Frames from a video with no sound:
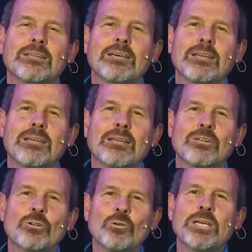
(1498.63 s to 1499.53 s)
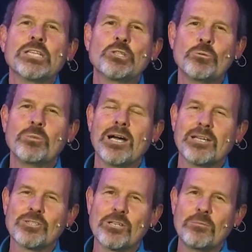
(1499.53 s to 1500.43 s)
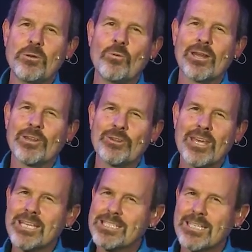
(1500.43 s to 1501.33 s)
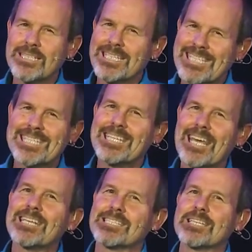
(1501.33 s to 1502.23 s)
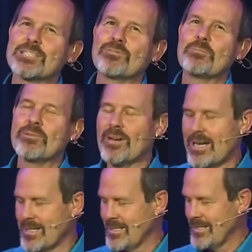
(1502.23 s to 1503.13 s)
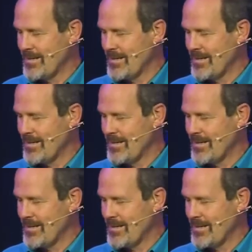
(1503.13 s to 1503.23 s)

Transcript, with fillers: That doing too much can be one of the things that disconnects us from the vine.